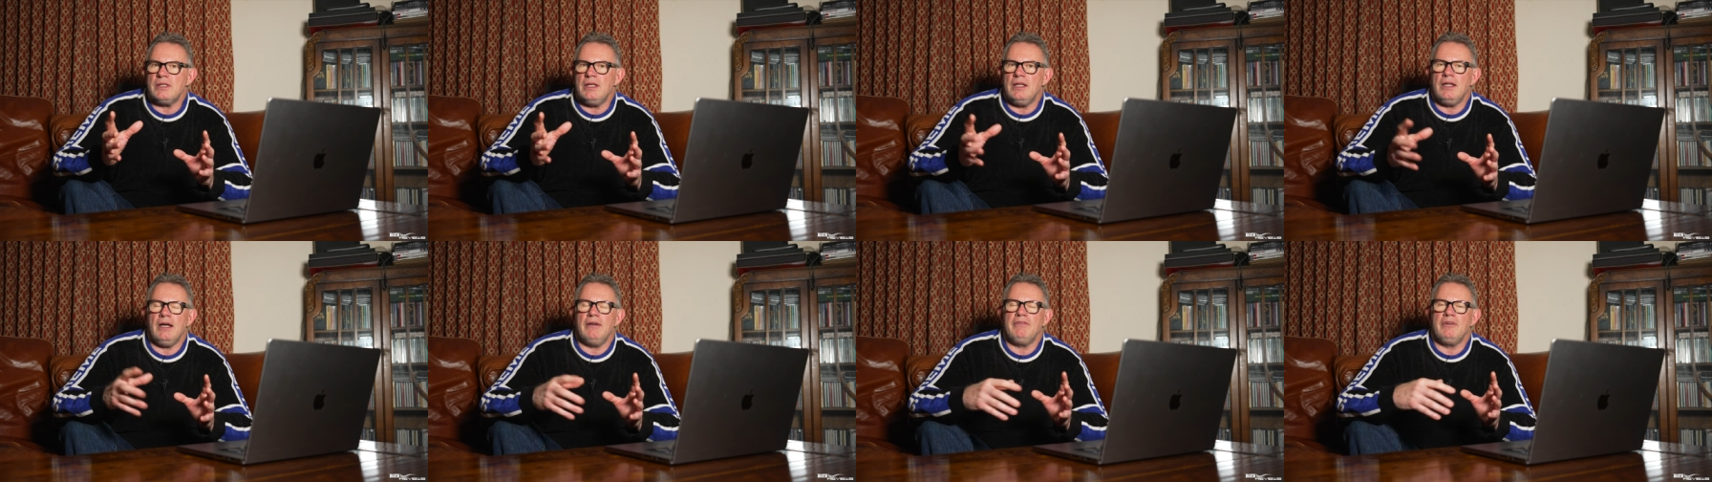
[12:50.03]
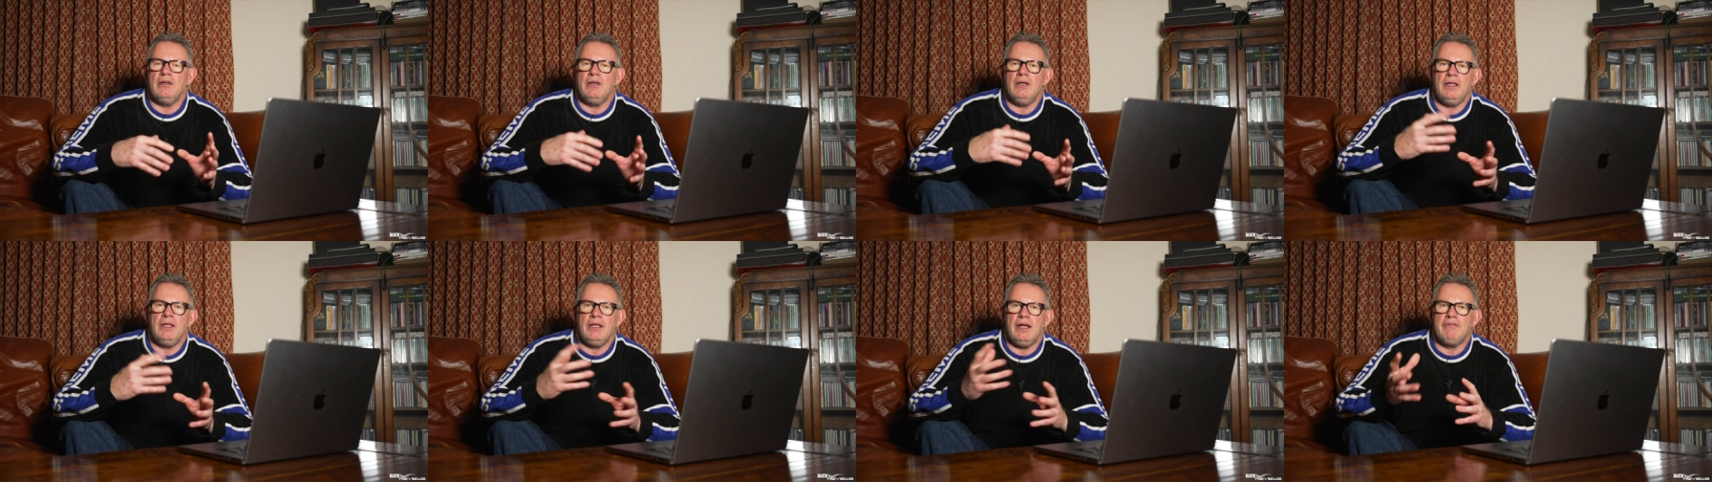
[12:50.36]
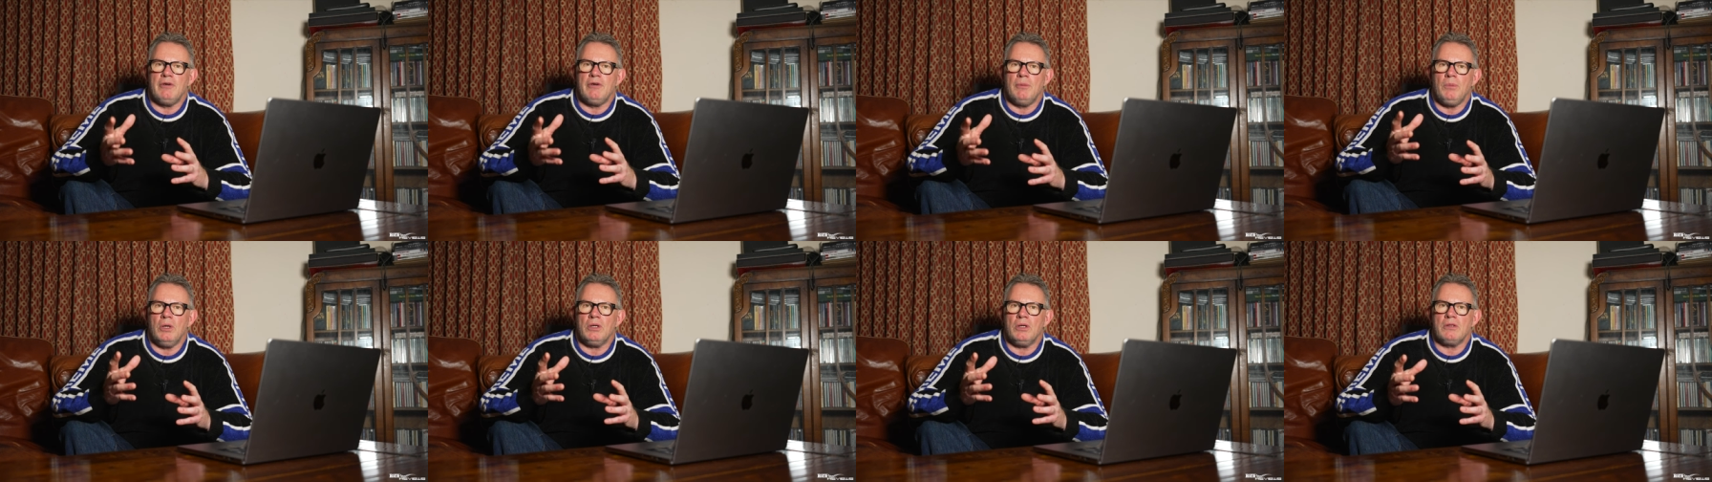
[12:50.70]
in other, in
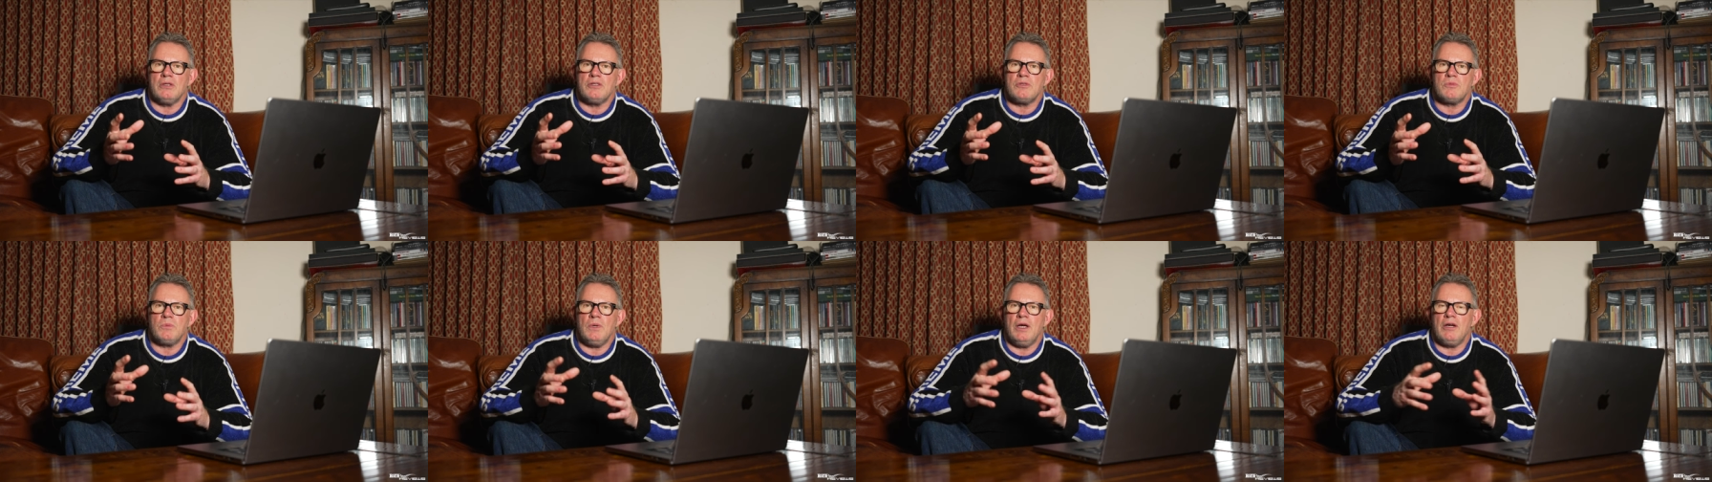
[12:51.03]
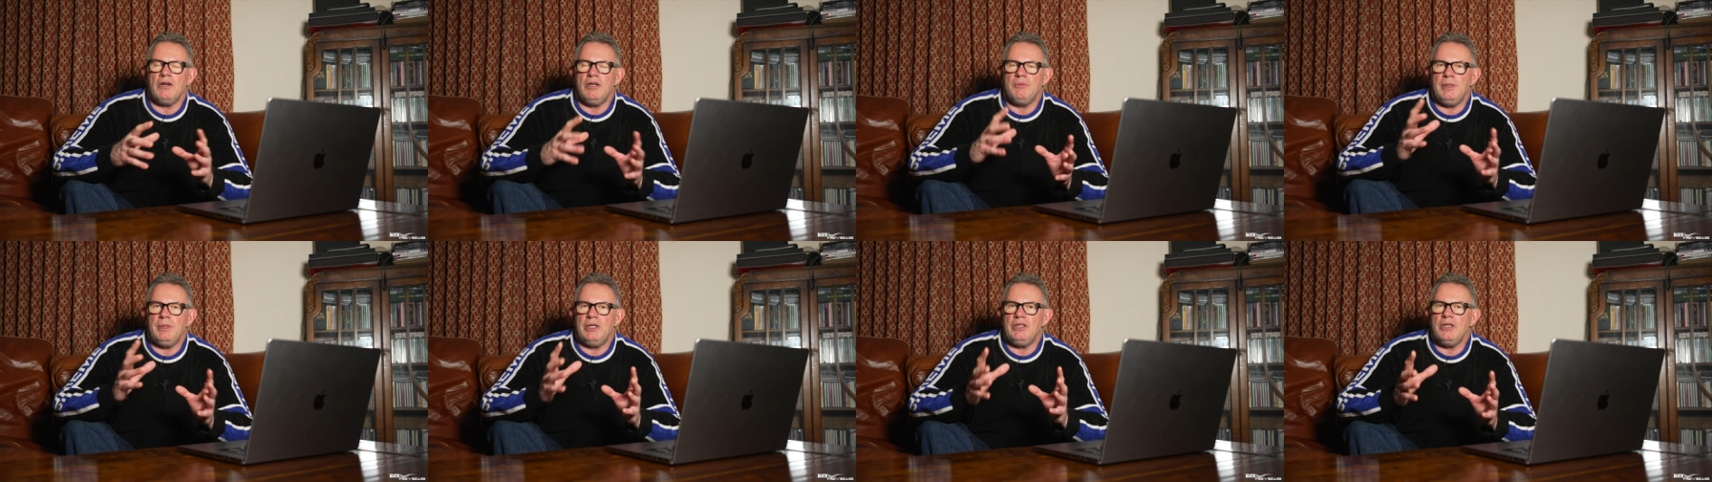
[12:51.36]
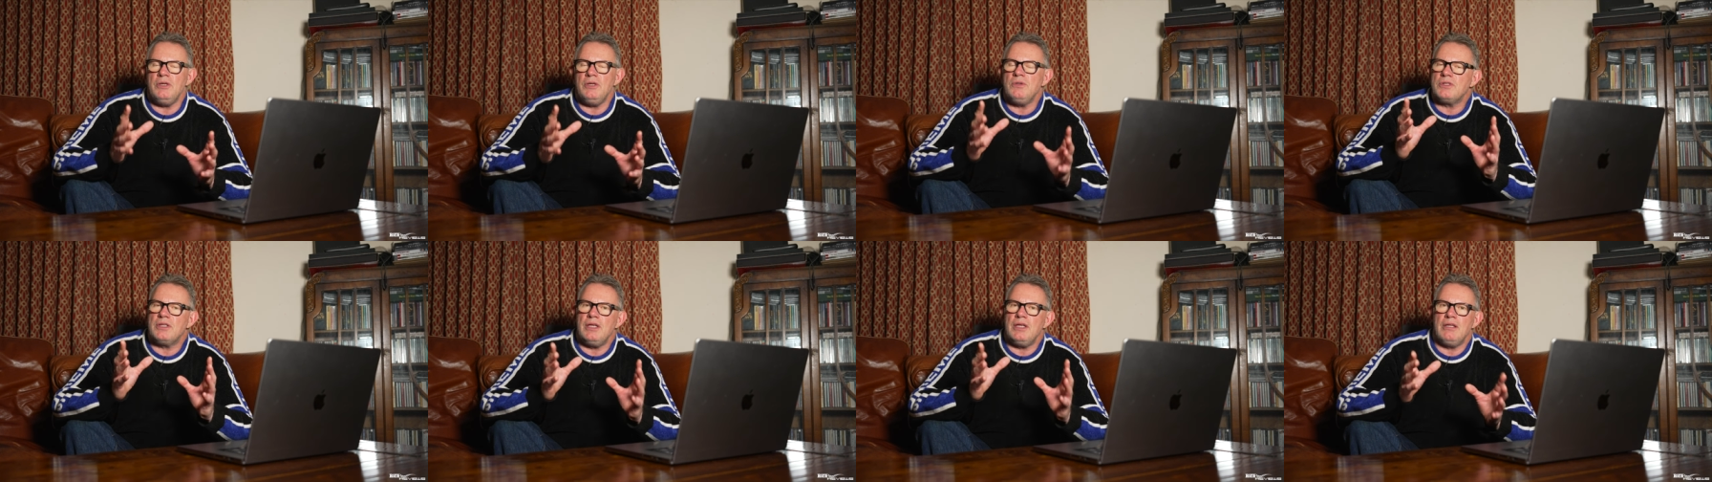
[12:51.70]
other models where it had been
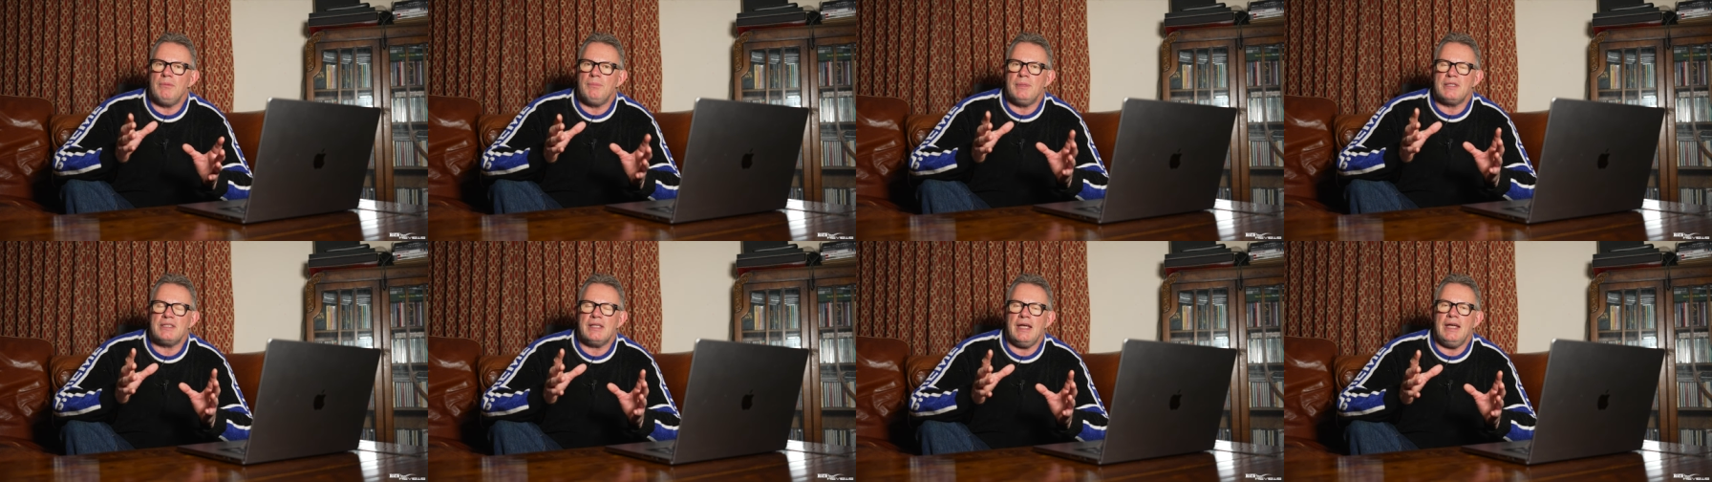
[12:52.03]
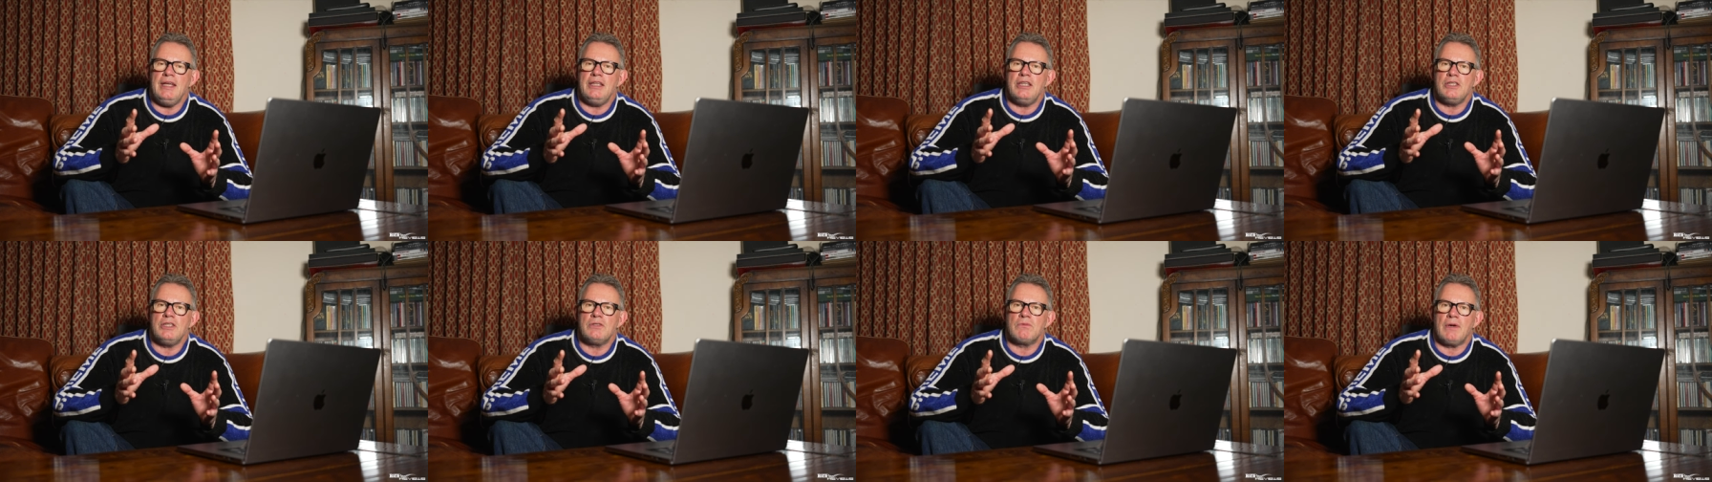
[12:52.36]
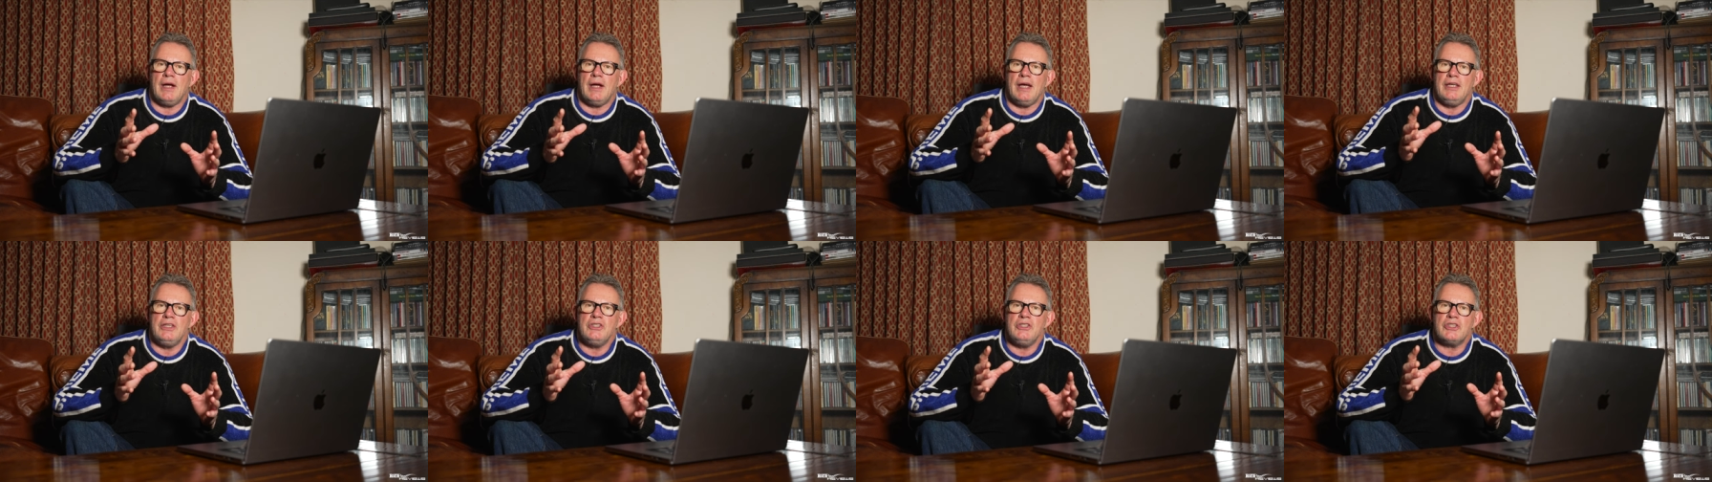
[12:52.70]
used in the Mercedes
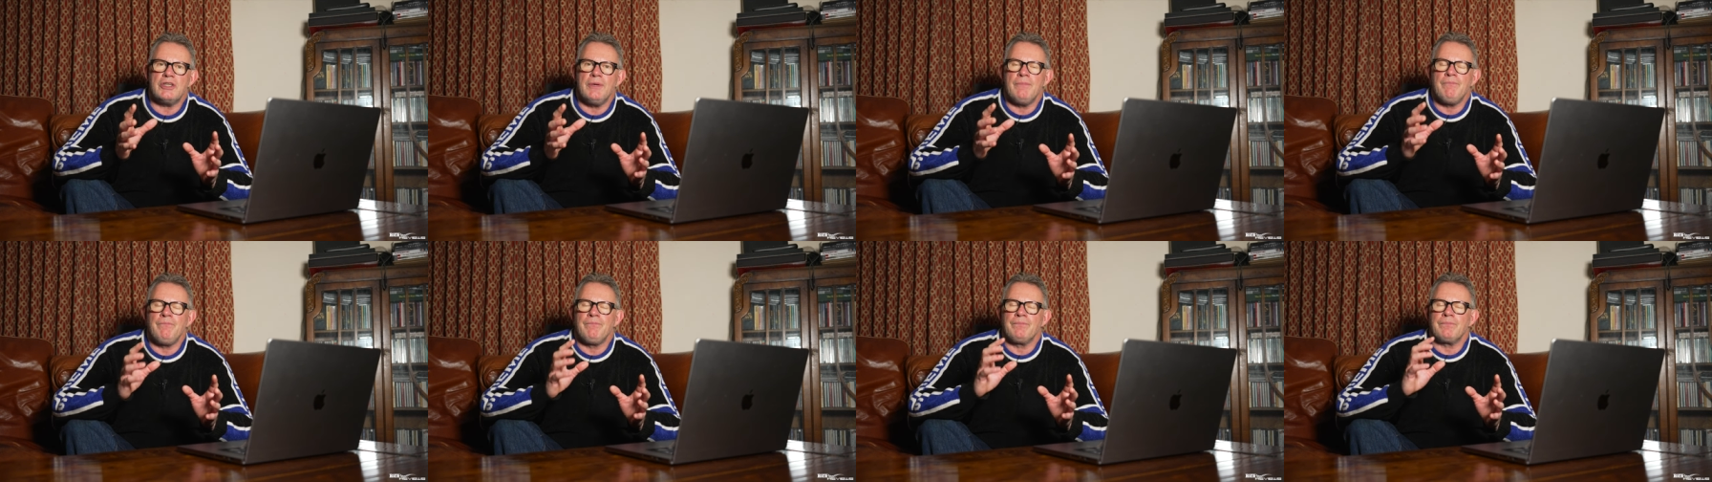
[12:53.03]
range.